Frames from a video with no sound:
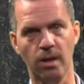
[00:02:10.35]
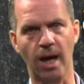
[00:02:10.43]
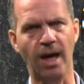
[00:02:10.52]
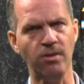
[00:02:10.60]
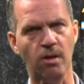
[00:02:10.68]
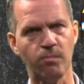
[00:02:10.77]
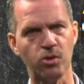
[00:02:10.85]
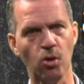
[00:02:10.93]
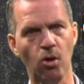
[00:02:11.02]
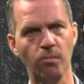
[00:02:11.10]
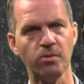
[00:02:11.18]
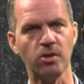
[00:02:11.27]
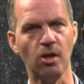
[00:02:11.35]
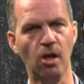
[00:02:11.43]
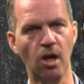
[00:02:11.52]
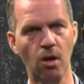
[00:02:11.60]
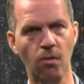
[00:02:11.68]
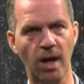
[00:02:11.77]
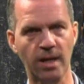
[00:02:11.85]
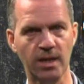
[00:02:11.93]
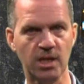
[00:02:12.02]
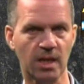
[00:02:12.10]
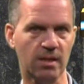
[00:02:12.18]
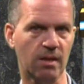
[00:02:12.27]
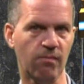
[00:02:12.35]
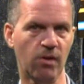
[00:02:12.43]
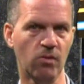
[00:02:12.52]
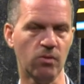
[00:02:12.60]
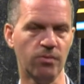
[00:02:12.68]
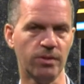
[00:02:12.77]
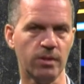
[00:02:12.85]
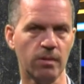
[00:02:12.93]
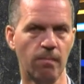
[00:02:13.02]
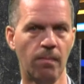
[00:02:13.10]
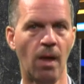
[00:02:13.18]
and absorbs the lower energetic photons.